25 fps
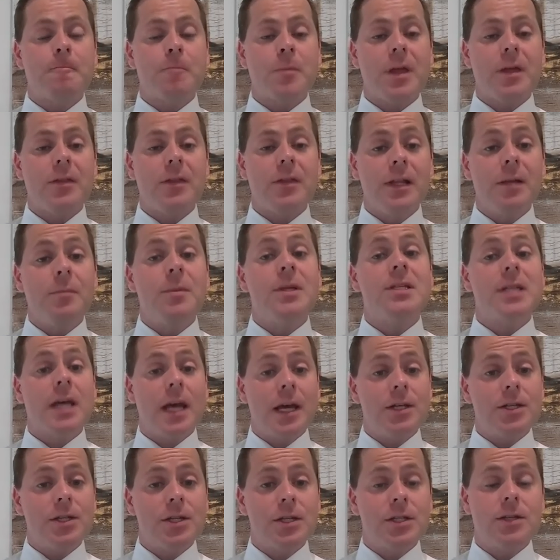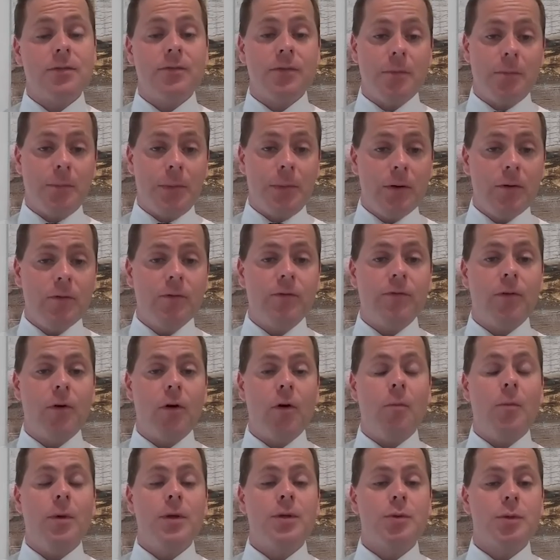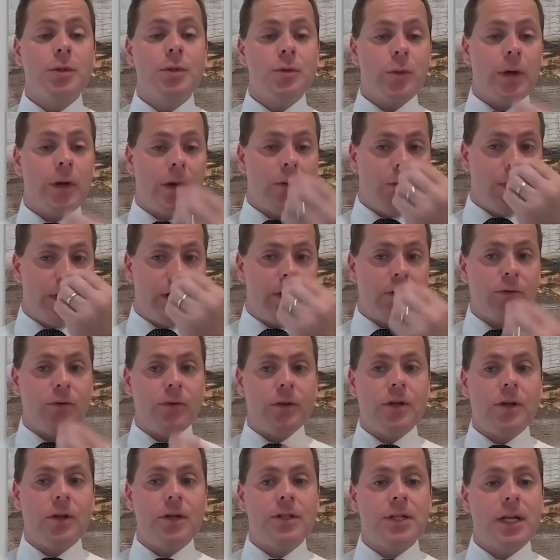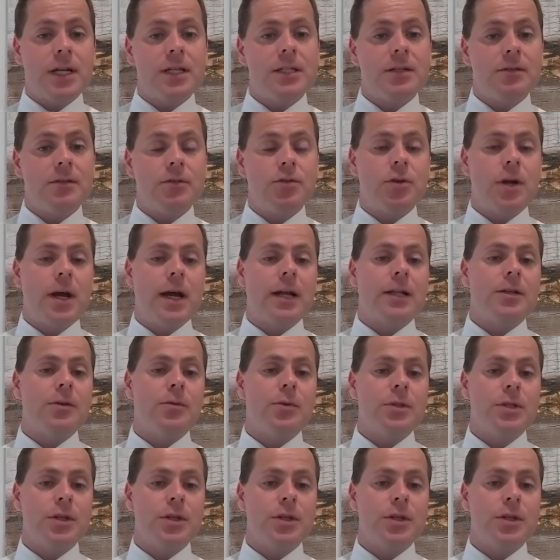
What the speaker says: limitations of the pill form, which was when it went through the digestive tract, it was